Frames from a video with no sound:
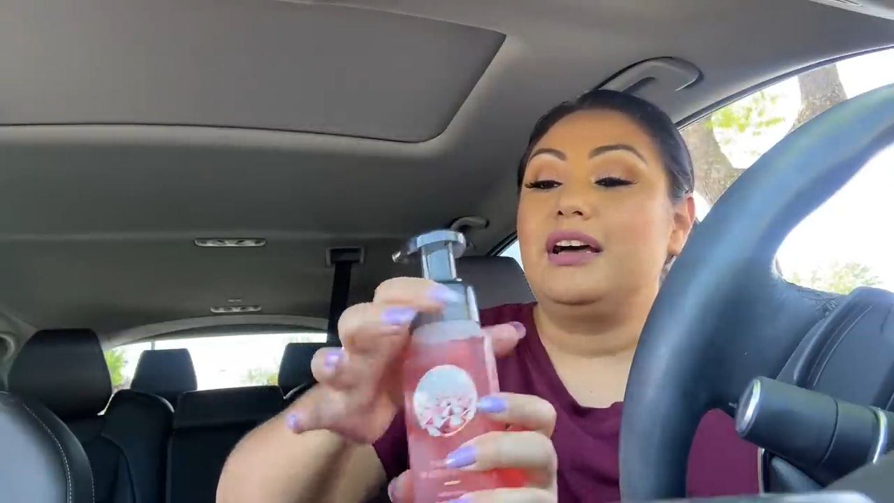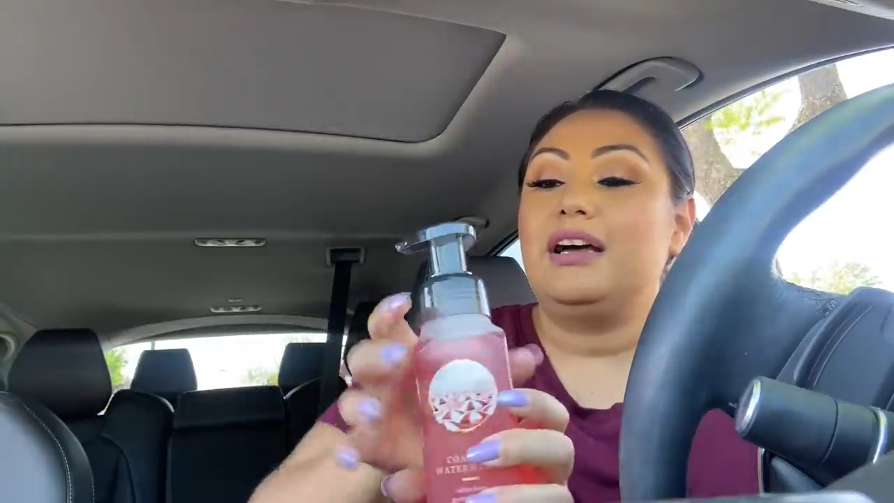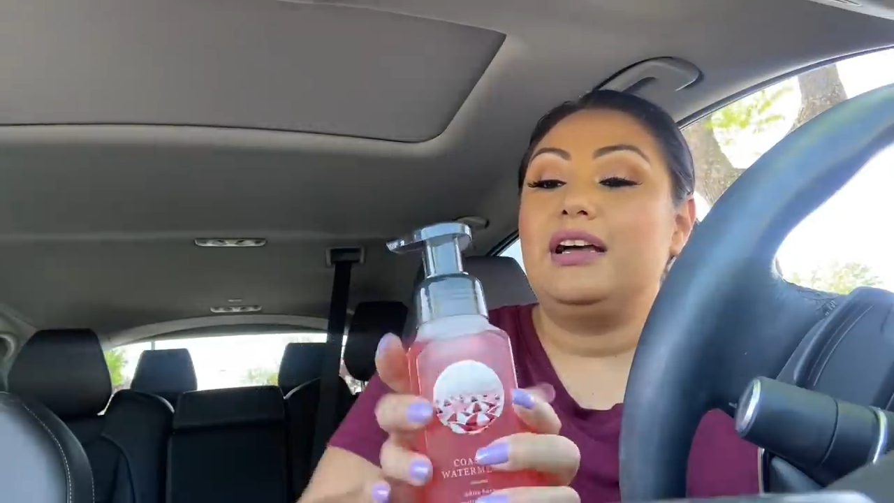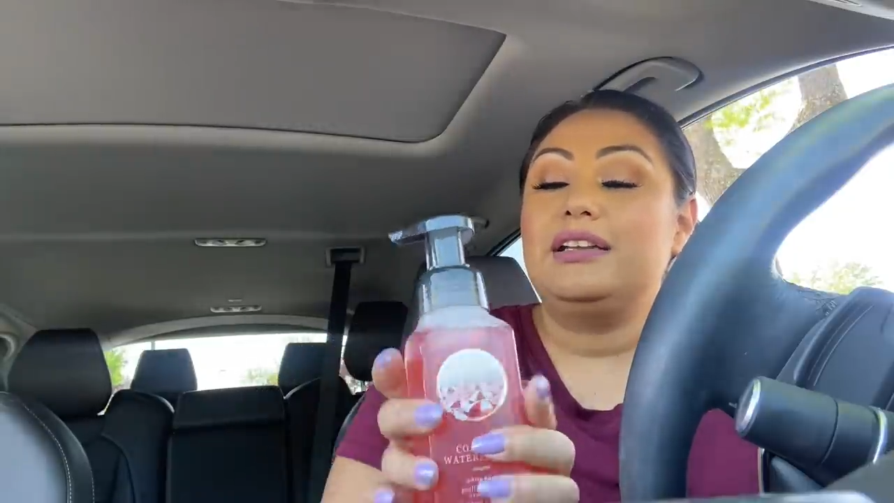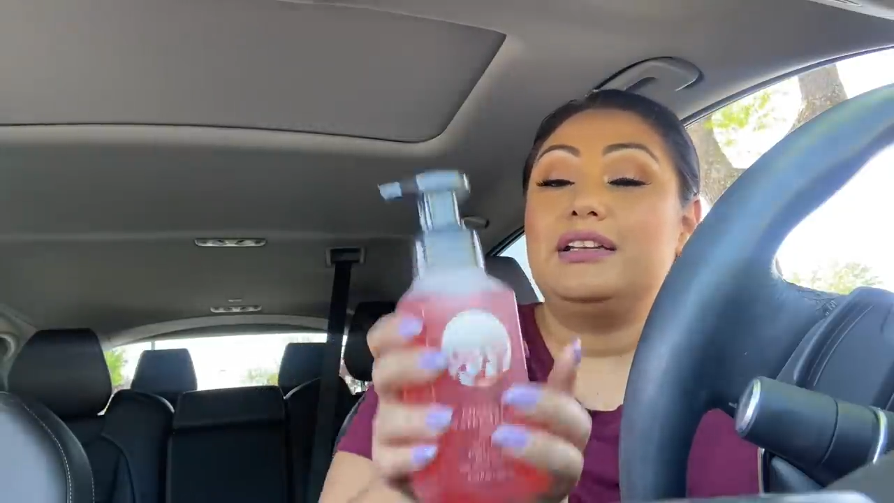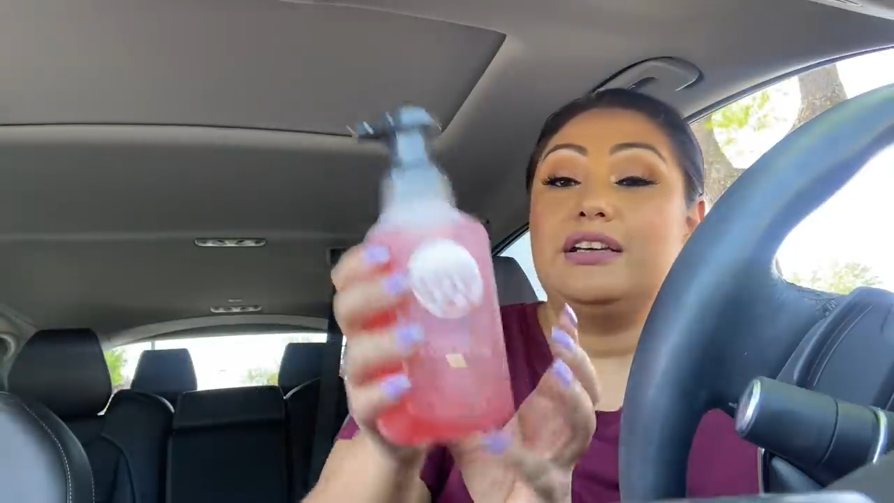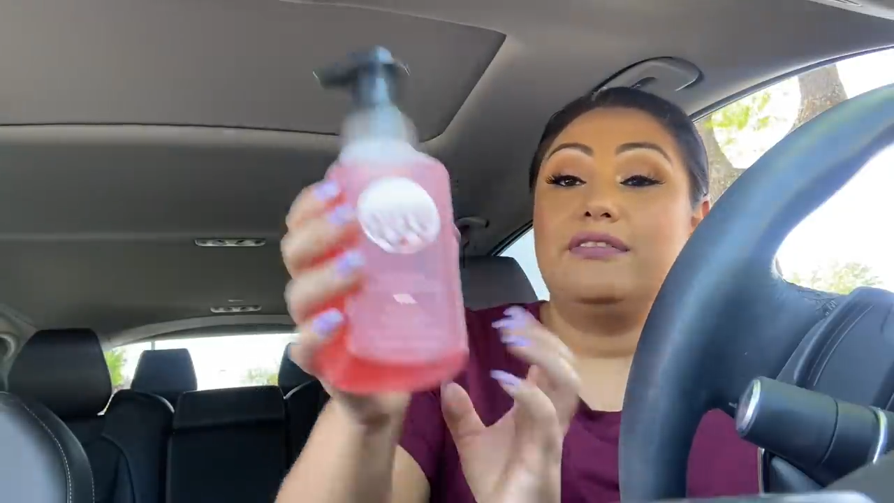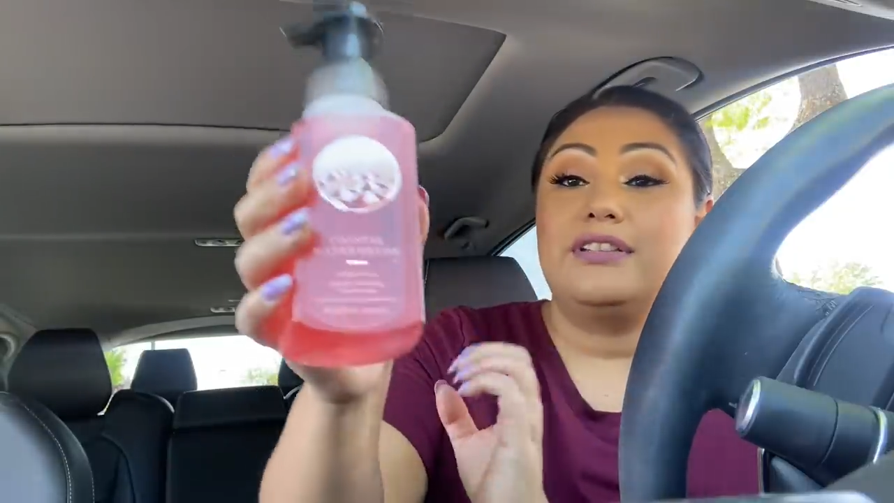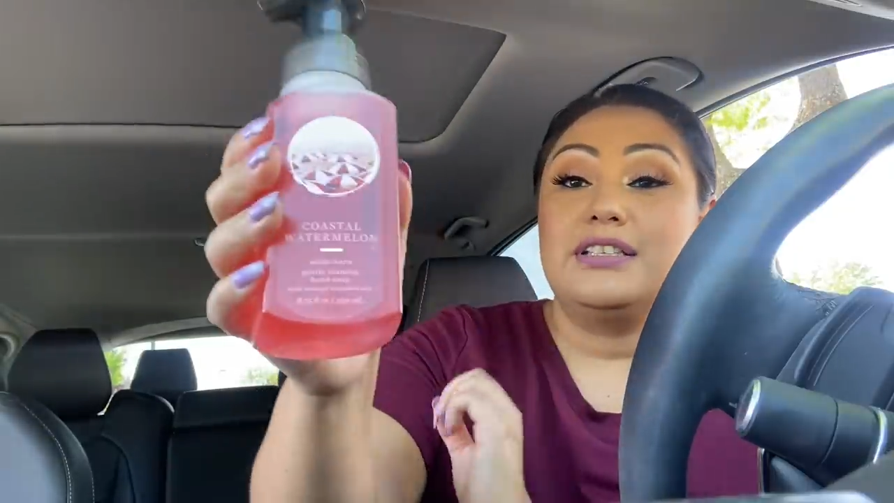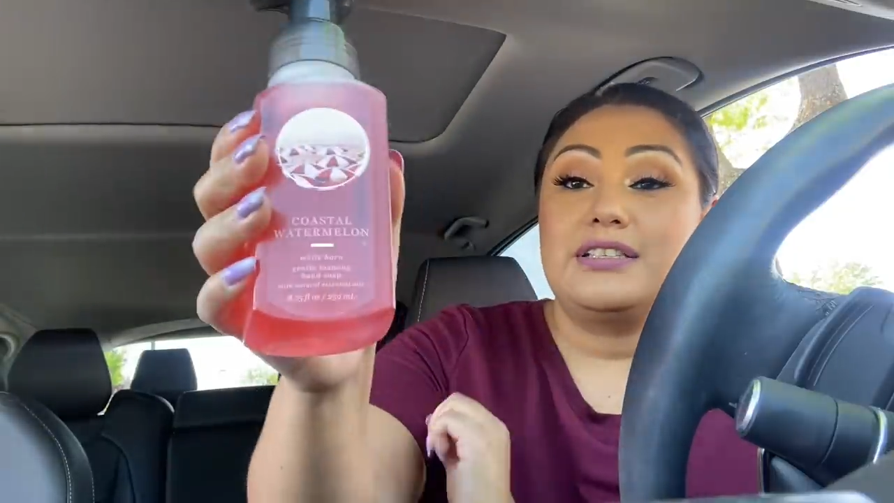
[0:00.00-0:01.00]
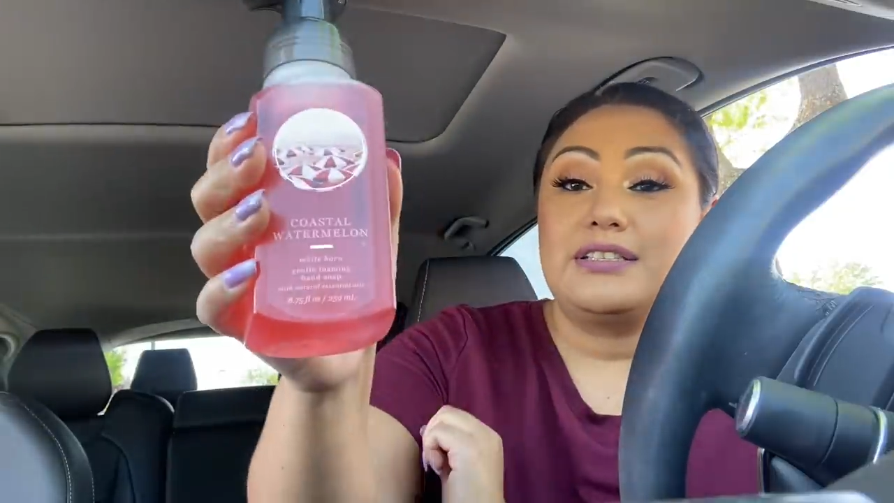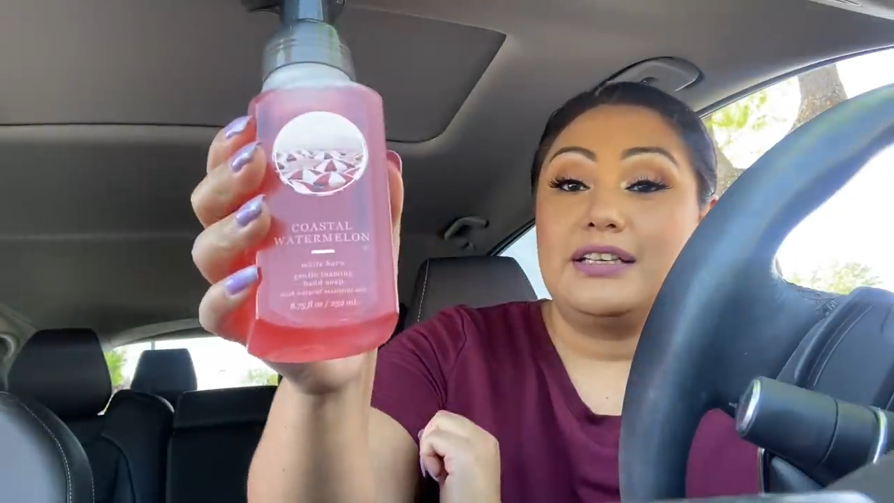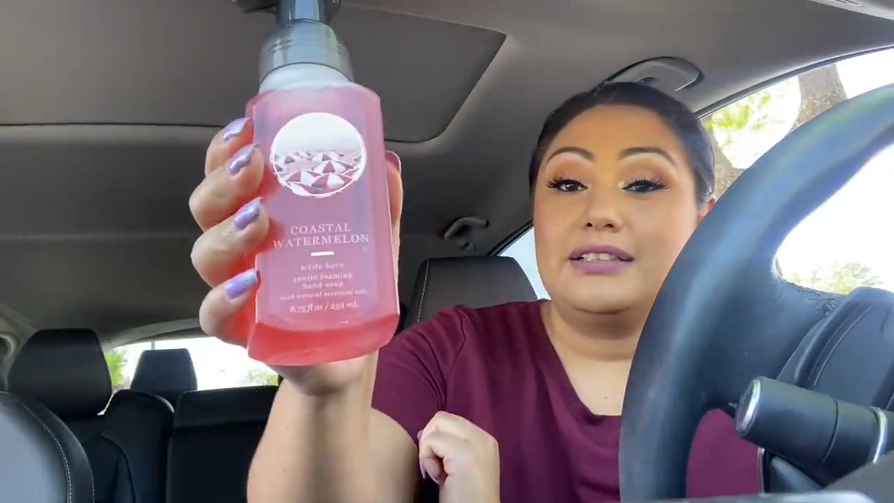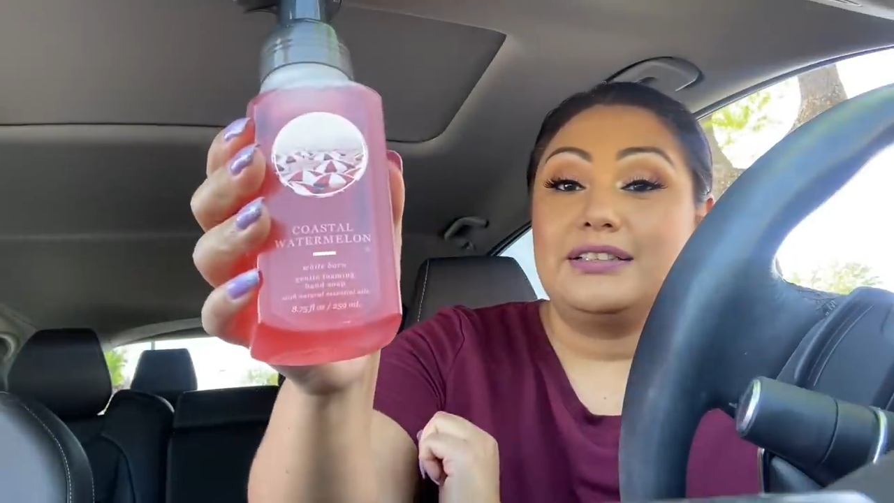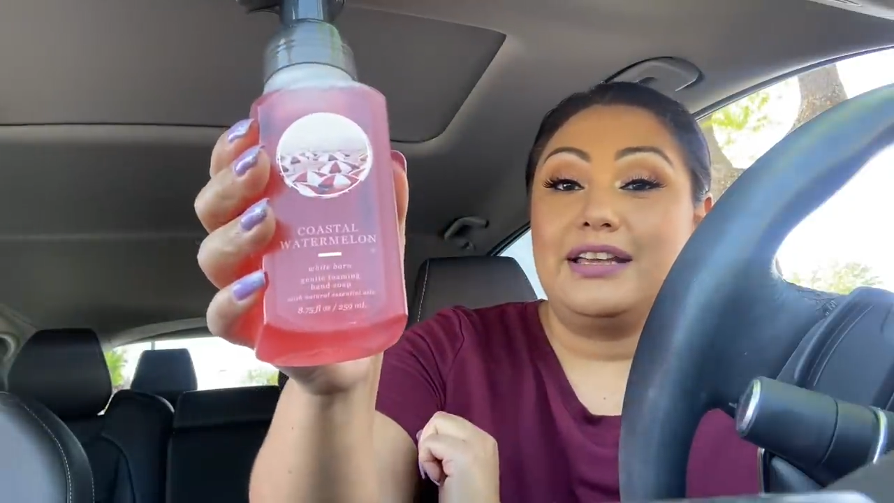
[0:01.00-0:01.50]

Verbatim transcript: I love this scent